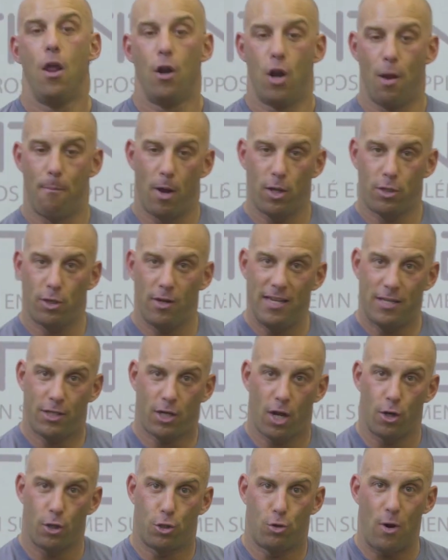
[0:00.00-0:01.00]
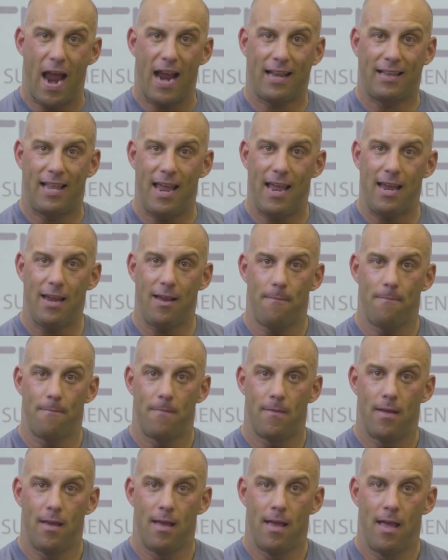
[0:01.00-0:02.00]
The muscle is contracting
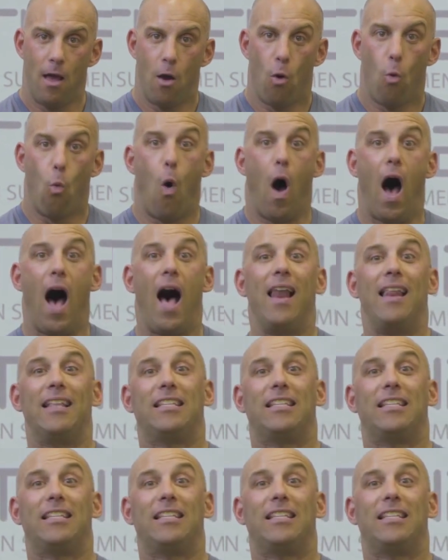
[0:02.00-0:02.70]
while